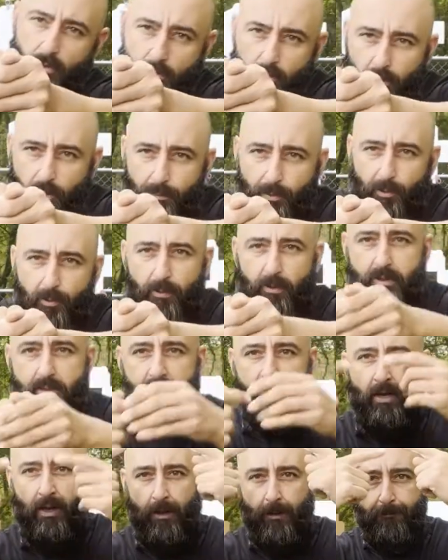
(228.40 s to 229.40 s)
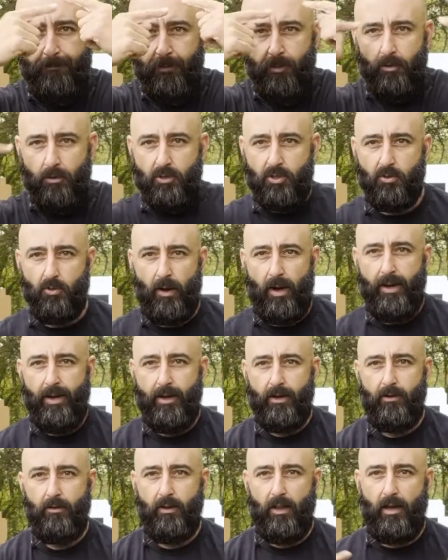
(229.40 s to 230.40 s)
through ports, your
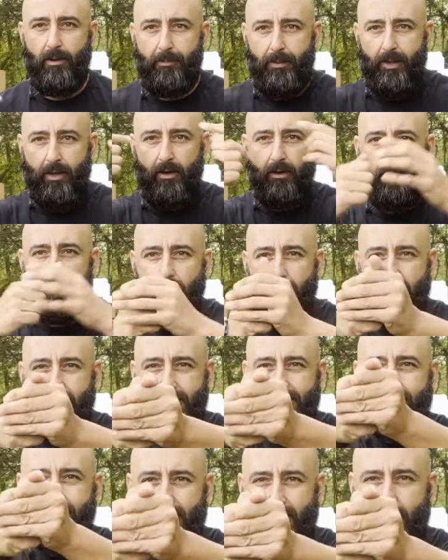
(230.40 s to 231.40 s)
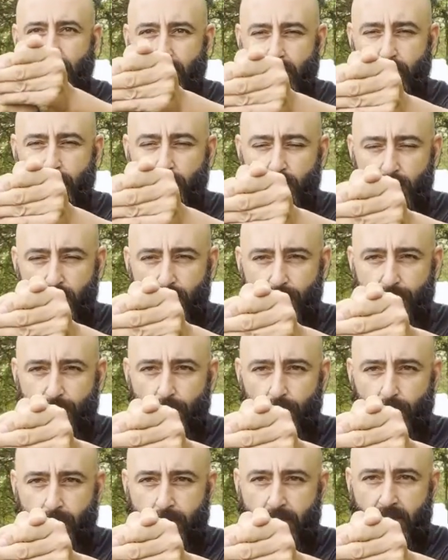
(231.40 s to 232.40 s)
triangle up here is
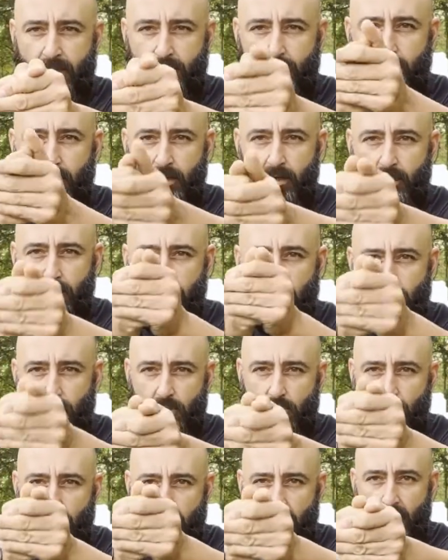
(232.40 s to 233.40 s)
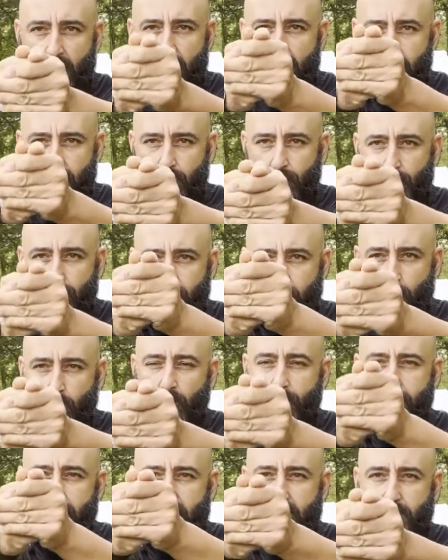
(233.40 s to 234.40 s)
uniform so that you can continue shooting. The
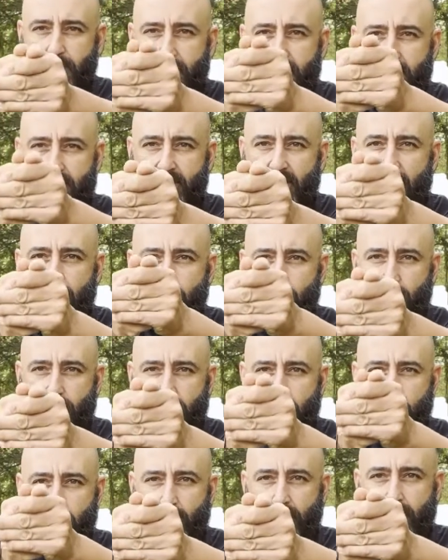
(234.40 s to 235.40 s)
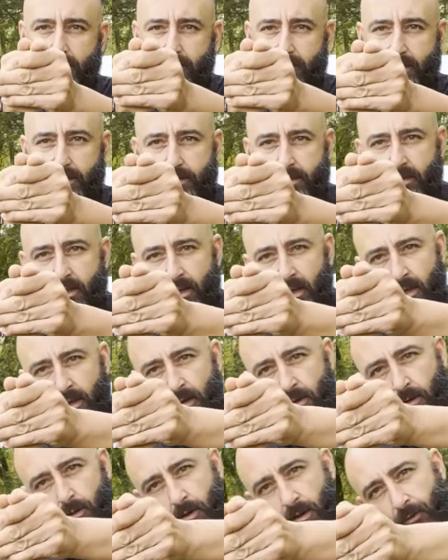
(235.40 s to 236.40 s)
recoil management is the same whether it's doing like this,
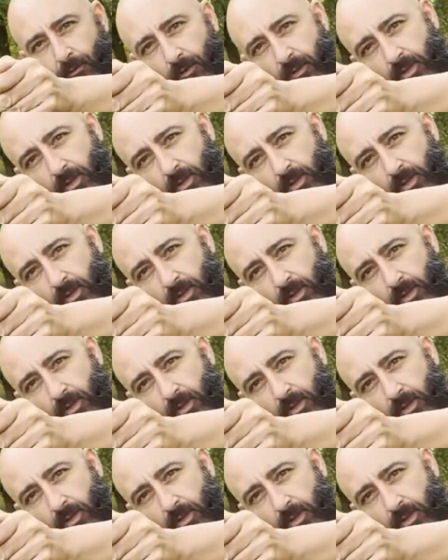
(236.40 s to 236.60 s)
or if you